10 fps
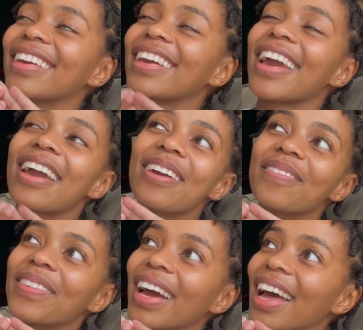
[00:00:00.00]

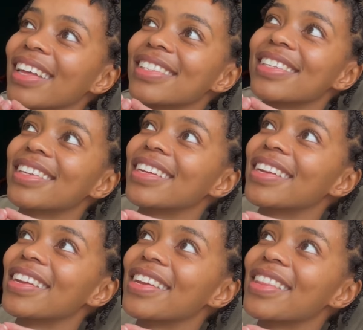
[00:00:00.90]
came at
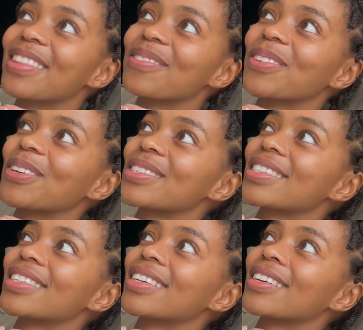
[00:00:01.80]
the
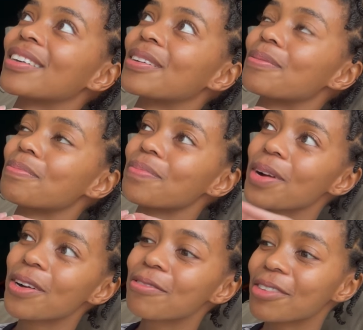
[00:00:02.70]
most
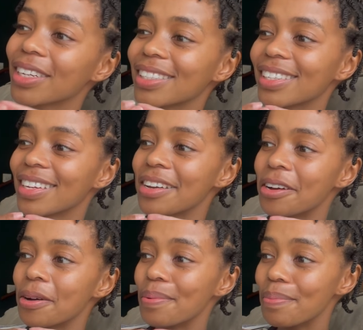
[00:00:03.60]
perfect
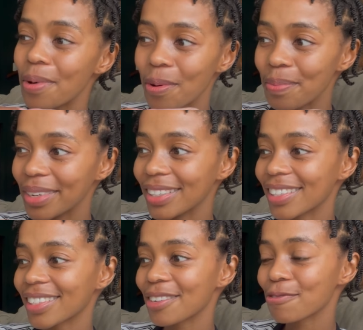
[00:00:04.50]
moment
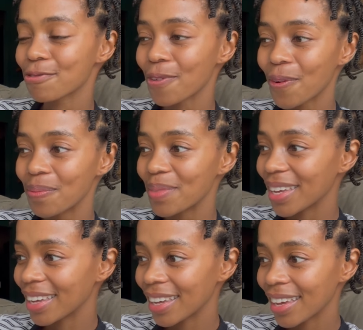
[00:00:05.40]
for
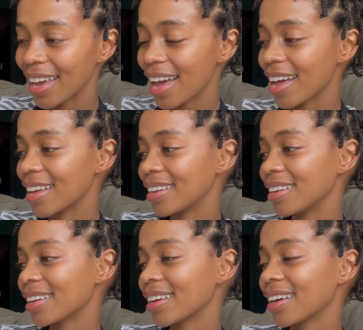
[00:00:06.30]
me,
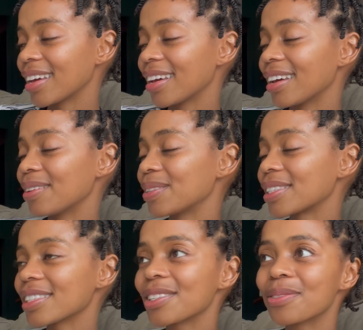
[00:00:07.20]
and it was
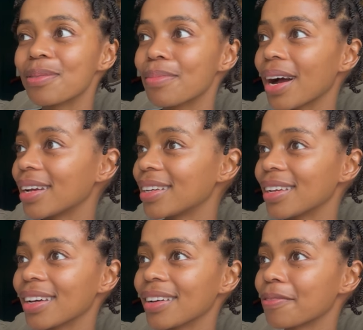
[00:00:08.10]
just a
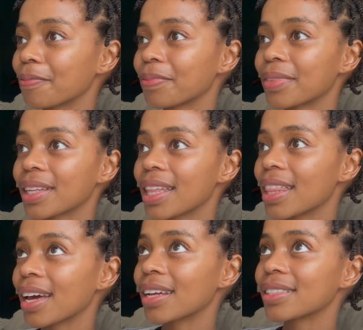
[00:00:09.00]
reminder
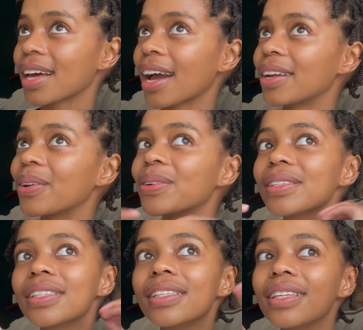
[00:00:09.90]
that I
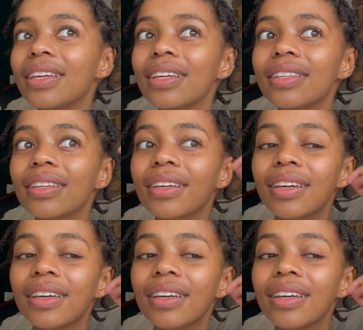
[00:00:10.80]
don't need